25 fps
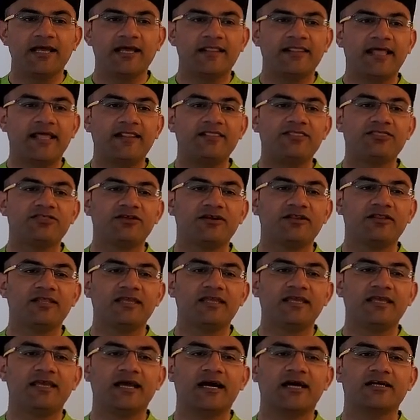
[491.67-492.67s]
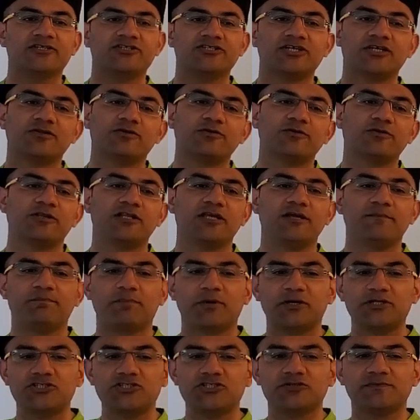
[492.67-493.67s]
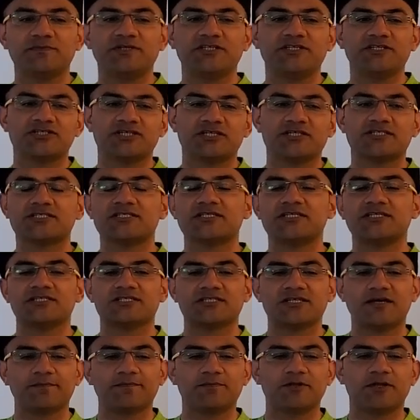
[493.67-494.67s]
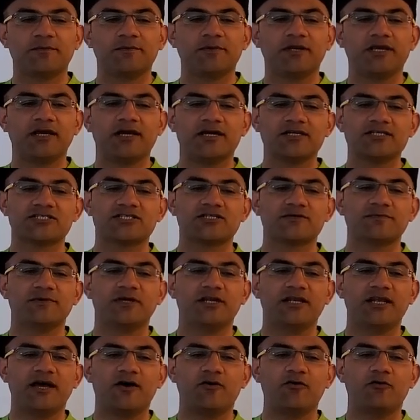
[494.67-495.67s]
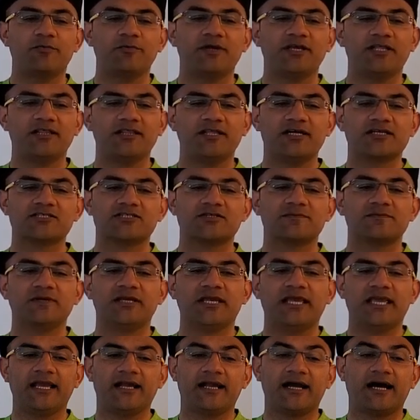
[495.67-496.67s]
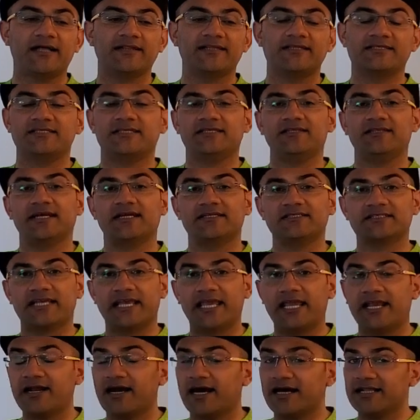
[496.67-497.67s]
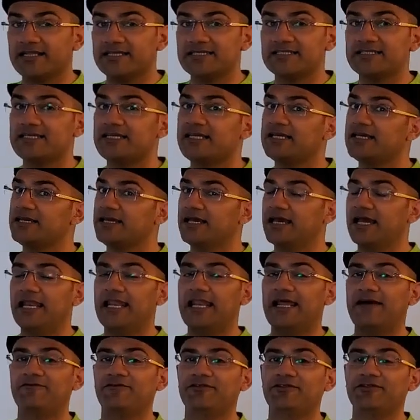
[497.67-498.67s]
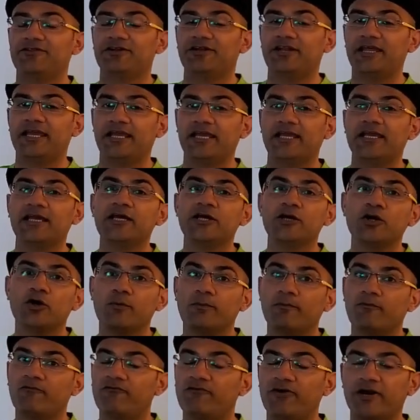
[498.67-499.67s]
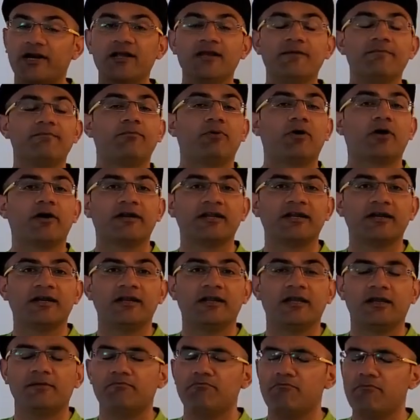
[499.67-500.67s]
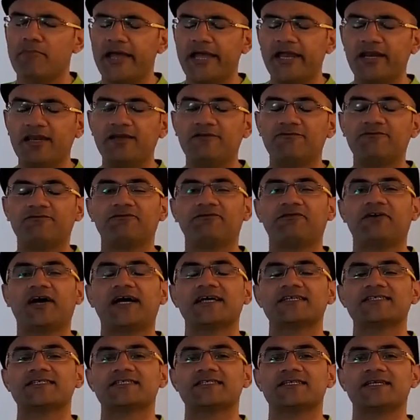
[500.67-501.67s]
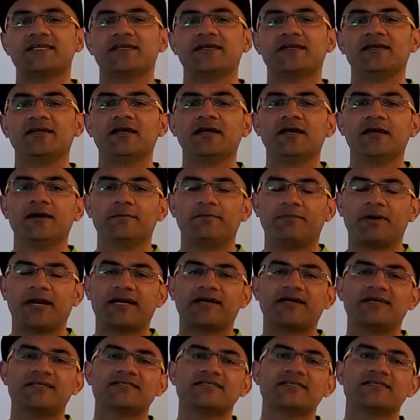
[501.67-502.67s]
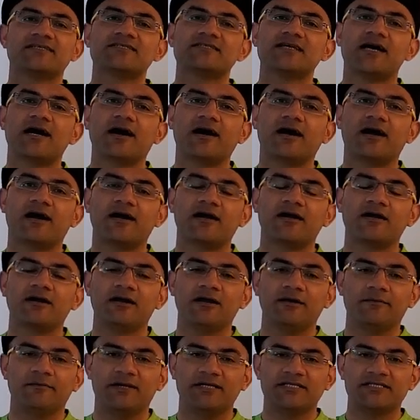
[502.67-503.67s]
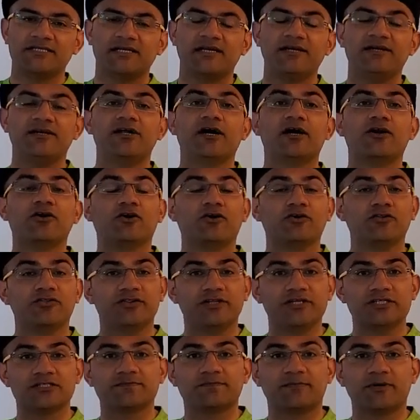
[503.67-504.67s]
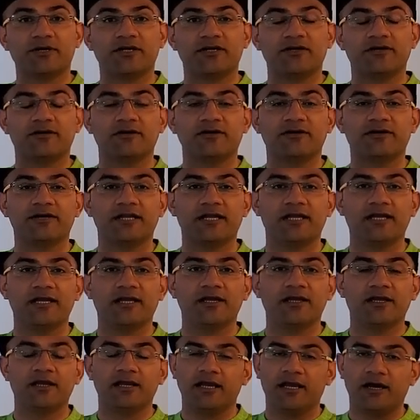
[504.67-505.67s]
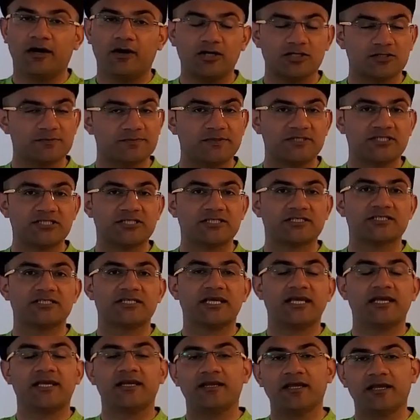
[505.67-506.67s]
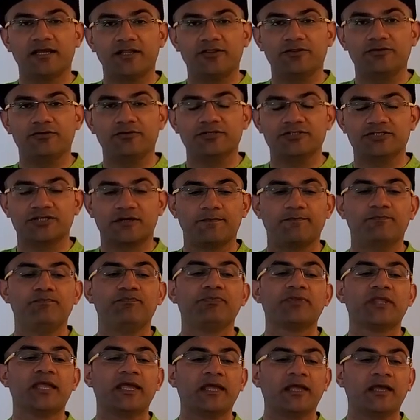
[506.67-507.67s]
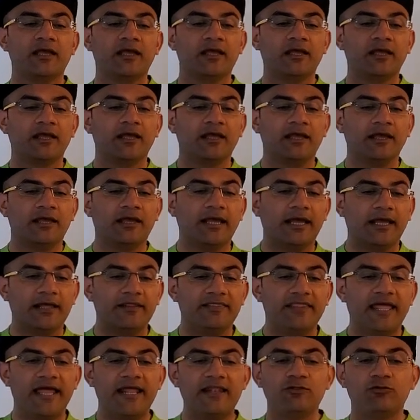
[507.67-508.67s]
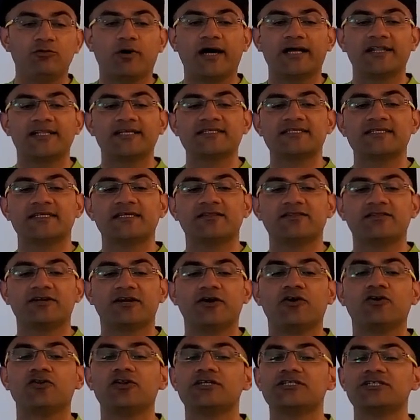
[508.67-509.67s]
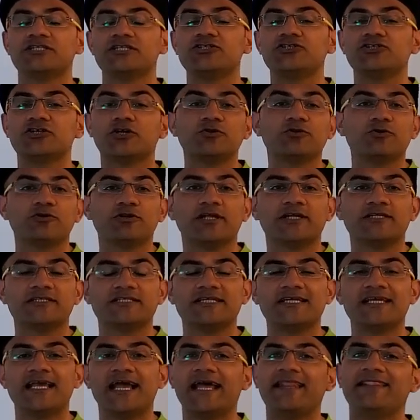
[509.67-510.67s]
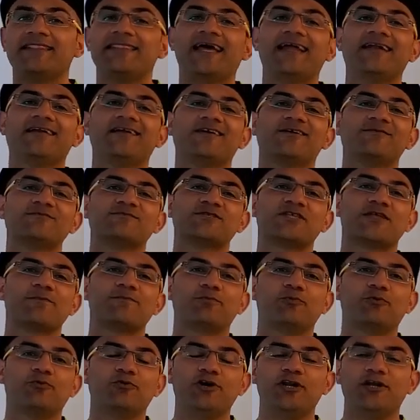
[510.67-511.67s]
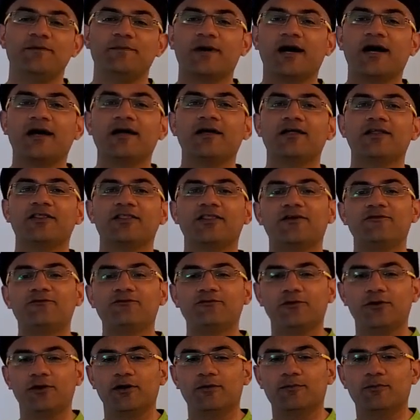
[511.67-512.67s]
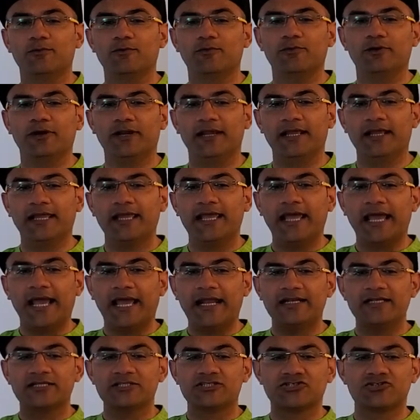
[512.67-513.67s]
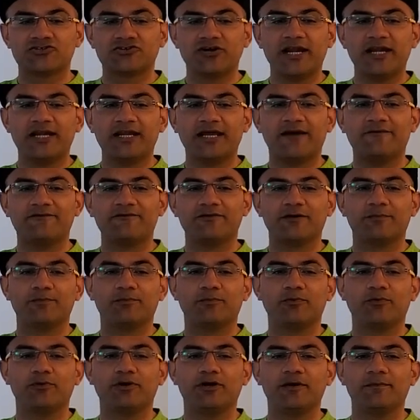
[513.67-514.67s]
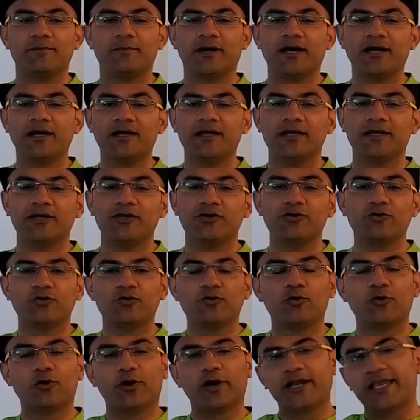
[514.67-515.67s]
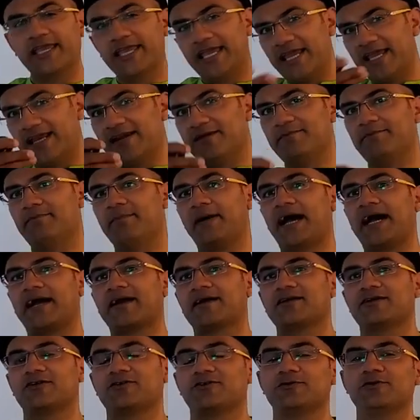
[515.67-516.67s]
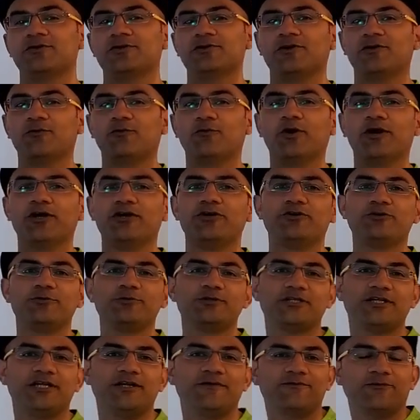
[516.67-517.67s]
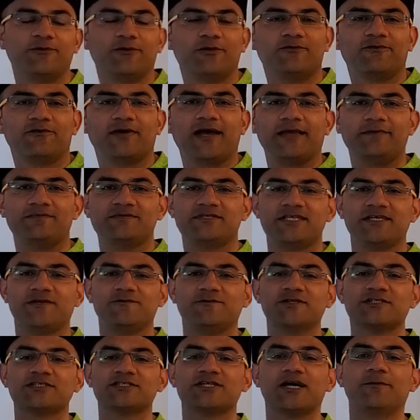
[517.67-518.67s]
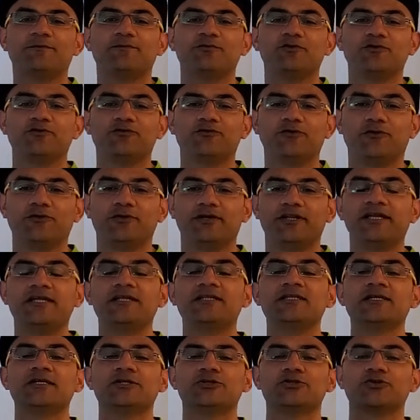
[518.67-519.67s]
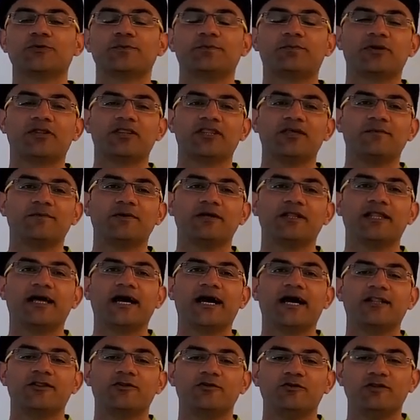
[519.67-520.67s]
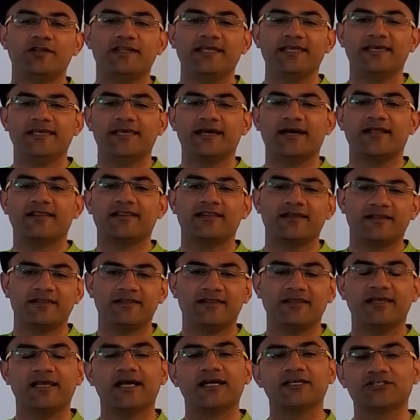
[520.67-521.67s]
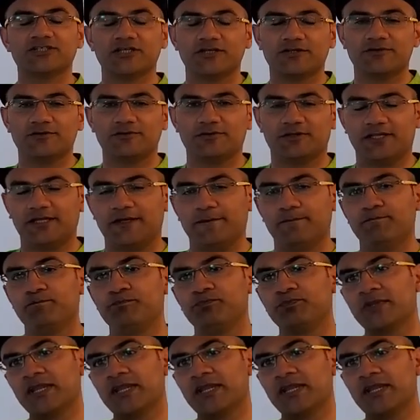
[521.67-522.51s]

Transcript: Then Tritiya, Chaturthi, Panchami, Shakti, Saptami, Astami, Navami, Dasami, Ekadasi. That's Ekadasi, 11th day. Very important day. Many fasting practices are basically done on this particular day, auspicious day in Hinduism. Then Dwadasi, Trayodasi, Chaturdasi, and then comes the Purnima, the full moon. And straight after Purnima, you go again back to 1, 2, 3, 4, 5 sequence up to 14. So Pratipada, Dvitiya, Tritiya, Chaturthi.